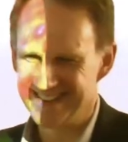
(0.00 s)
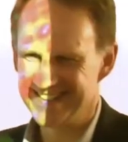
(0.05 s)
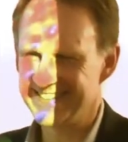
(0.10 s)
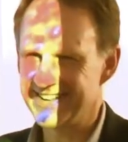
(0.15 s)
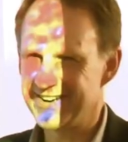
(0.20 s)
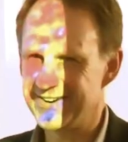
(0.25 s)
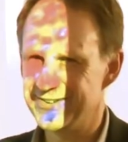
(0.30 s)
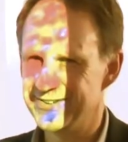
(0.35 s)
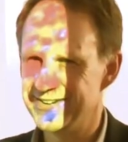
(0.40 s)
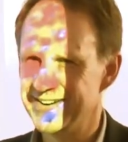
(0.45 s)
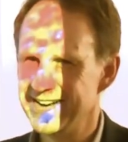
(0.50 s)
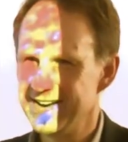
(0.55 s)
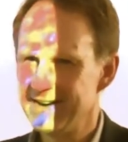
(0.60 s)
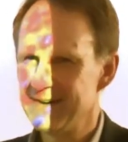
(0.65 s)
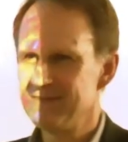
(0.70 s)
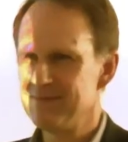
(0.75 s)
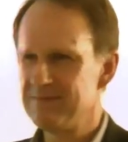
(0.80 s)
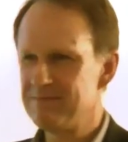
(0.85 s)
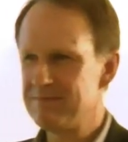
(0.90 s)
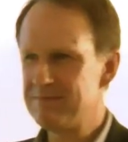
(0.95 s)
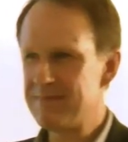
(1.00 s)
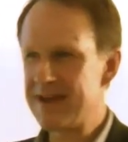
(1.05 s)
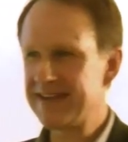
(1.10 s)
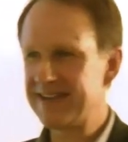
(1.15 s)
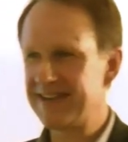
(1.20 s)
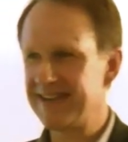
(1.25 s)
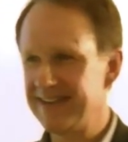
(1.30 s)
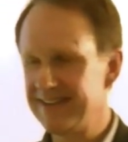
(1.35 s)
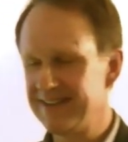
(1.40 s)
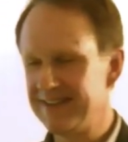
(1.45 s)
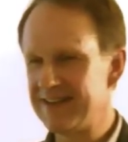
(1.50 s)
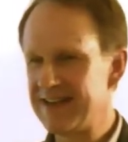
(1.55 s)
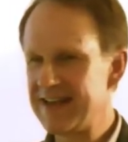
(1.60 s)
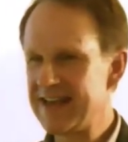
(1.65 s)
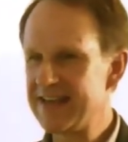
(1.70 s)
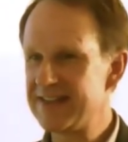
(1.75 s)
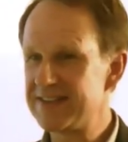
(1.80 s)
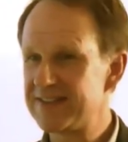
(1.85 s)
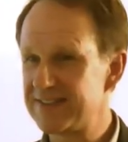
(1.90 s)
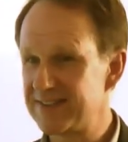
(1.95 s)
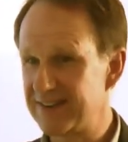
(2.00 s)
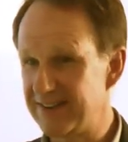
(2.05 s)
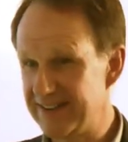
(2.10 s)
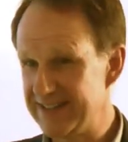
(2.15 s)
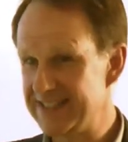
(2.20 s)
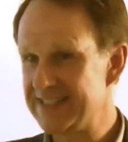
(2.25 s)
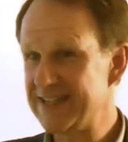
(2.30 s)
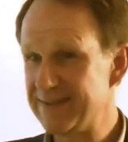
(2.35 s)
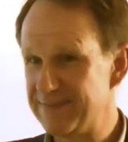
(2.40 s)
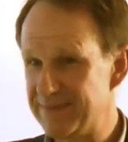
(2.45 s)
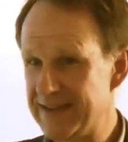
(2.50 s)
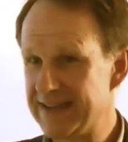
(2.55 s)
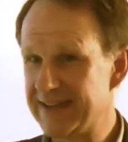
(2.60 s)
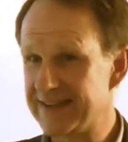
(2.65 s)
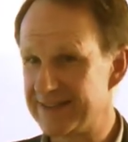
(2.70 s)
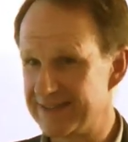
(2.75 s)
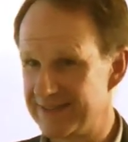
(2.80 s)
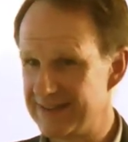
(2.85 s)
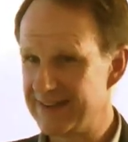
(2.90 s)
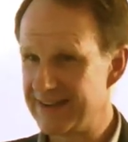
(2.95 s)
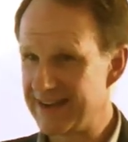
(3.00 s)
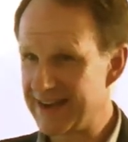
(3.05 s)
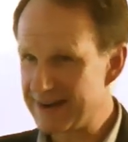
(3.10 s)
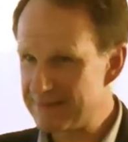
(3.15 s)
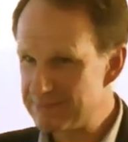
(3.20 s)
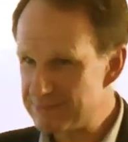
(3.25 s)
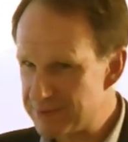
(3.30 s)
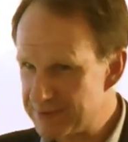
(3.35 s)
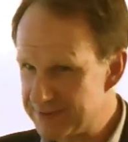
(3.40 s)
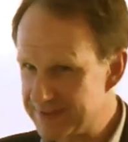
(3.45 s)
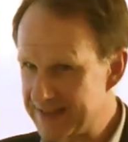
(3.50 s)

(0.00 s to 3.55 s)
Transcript: we? So making it scientific and